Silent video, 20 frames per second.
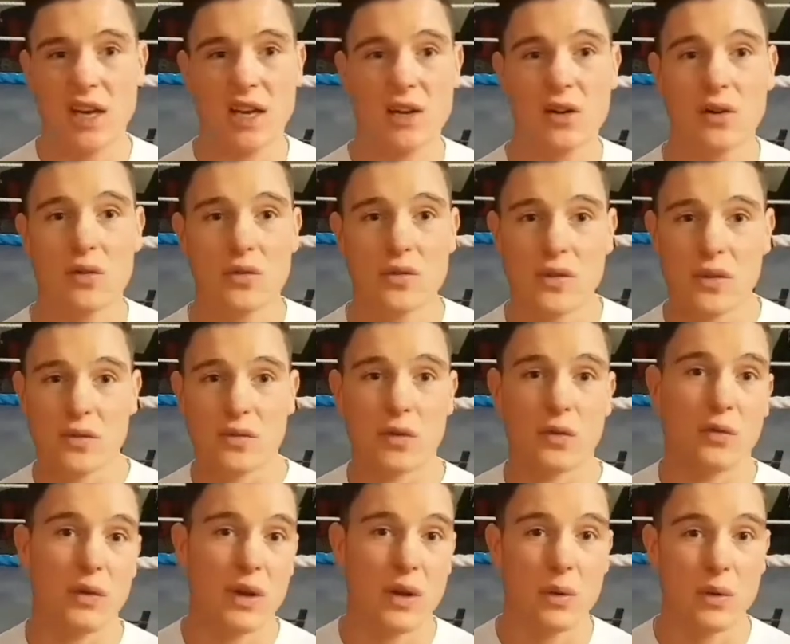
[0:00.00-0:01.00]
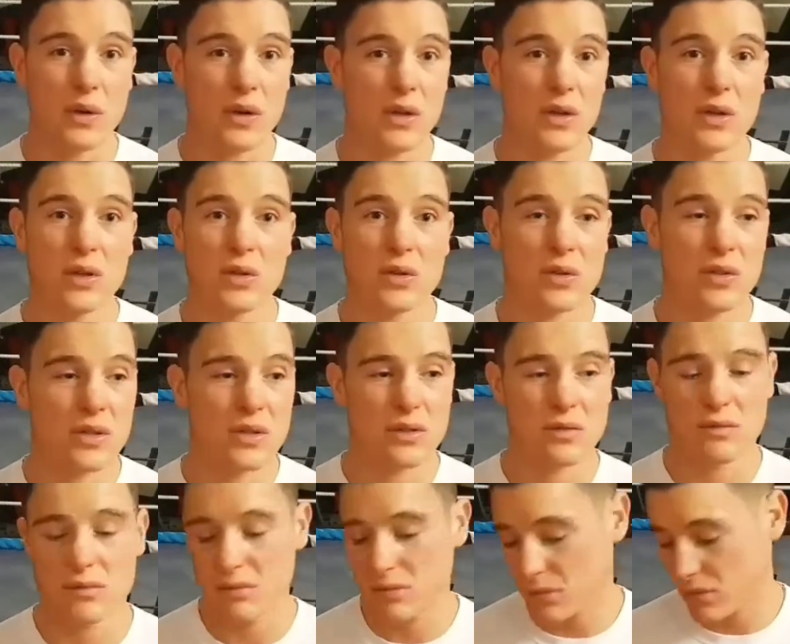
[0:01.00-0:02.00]
your leg off if you really want to
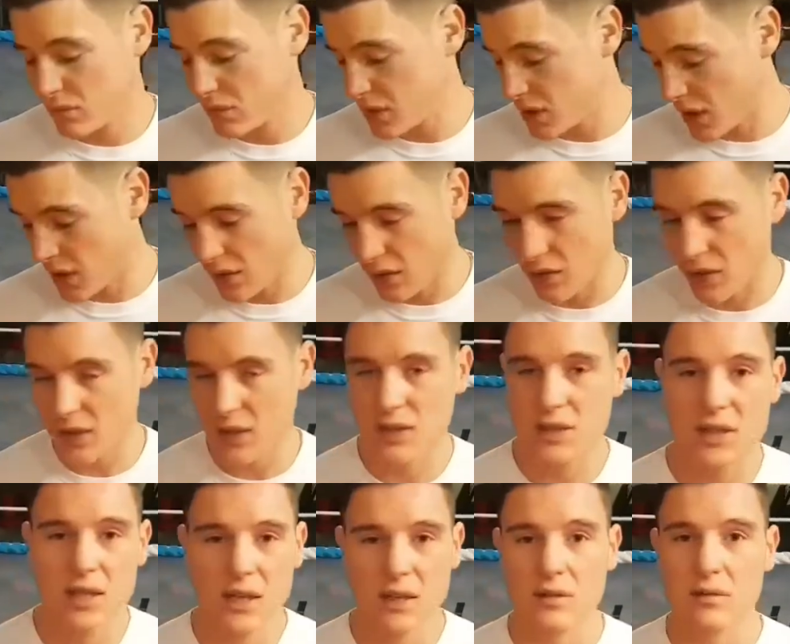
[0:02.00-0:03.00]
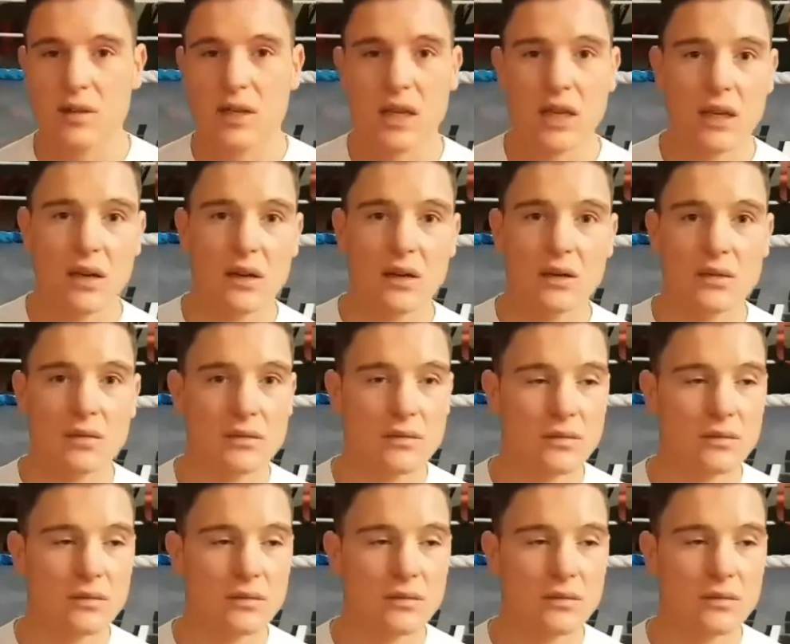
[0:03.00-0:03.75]
lose, say like 10 kilo.